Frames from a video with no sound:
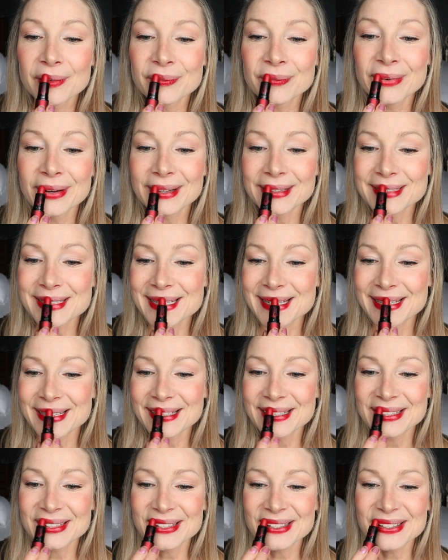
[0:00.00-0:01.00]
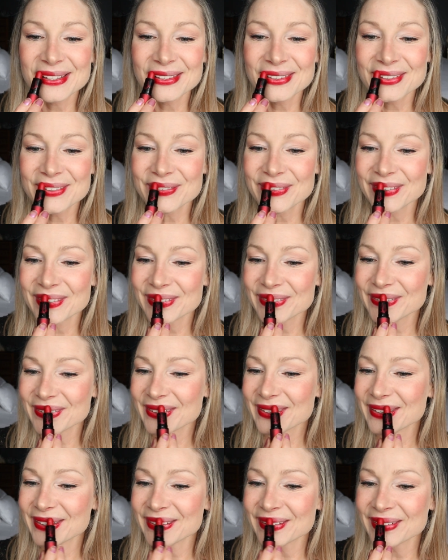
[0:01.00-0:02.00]
But this is a
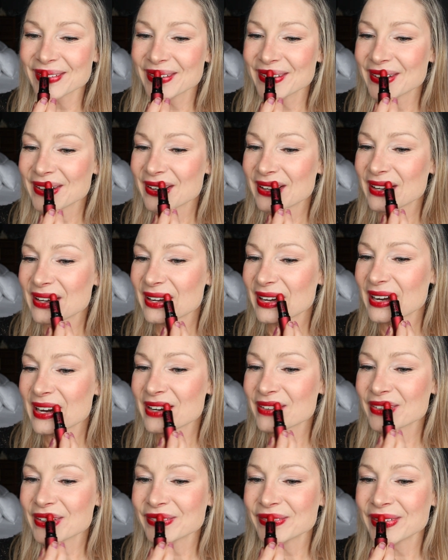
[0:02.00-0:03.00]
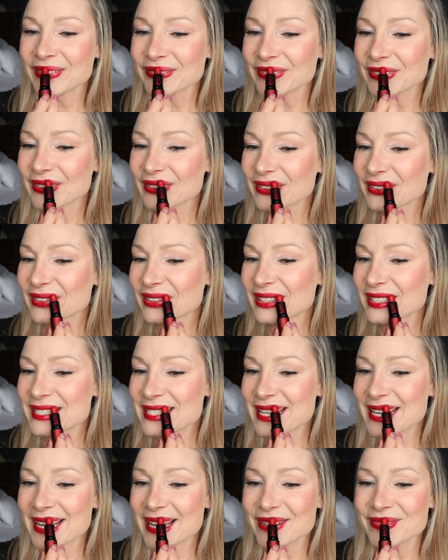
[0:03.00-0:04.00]
beautiful color. I remember the
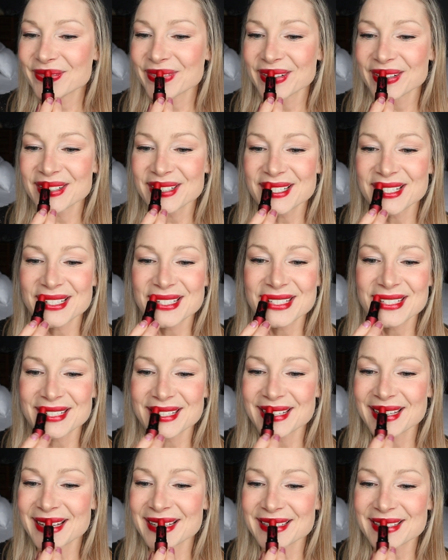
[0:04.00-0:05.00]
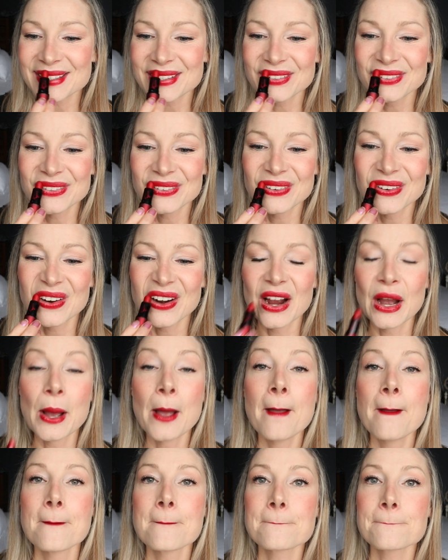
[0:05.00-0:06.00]
day I purchased it at
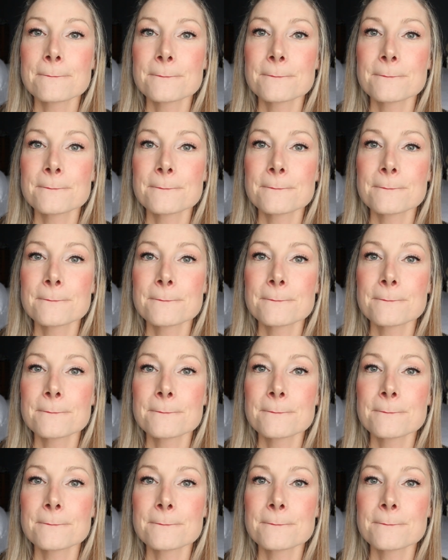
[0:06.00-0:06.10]
Sephora